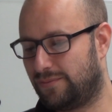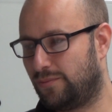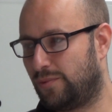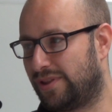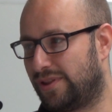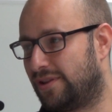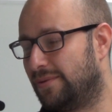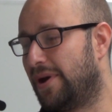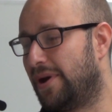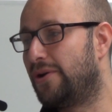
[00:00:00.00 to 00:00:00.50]

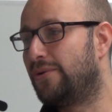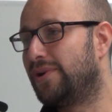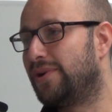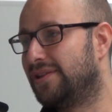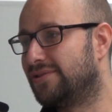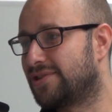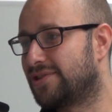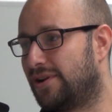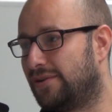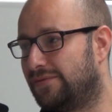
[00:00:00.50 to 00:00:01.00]
with them
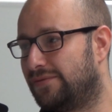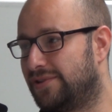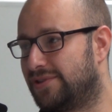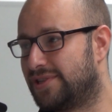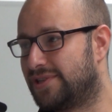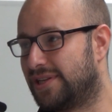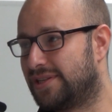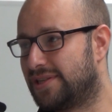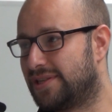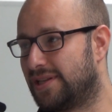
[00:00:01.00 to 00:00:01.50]
owning
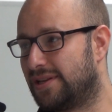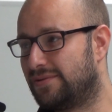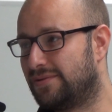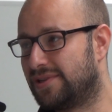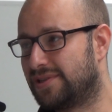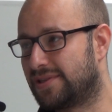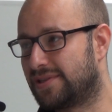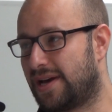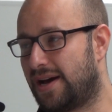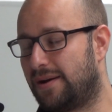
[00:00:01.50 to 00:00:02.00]
Salford City,
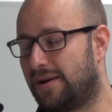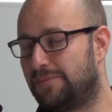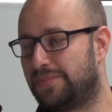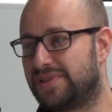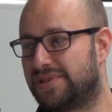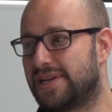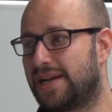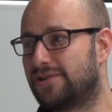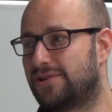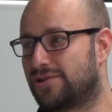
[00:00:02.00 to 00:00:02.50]
there is that
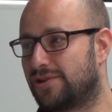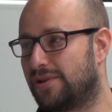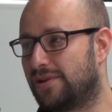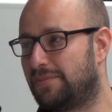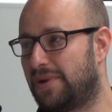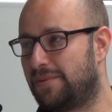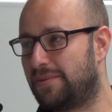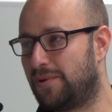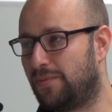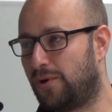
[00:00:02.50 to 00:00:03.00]
potential
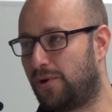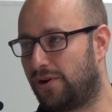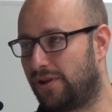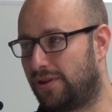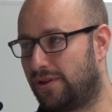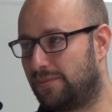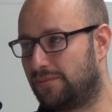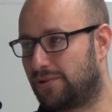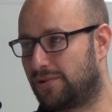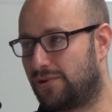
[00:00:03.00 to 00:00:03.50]
that maybe one
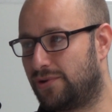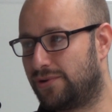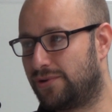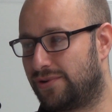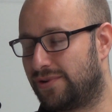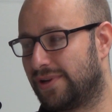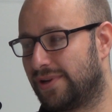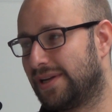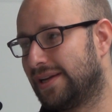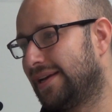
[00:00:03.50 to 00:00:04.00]
of them
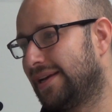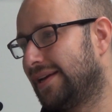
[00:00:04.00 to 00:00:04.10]
could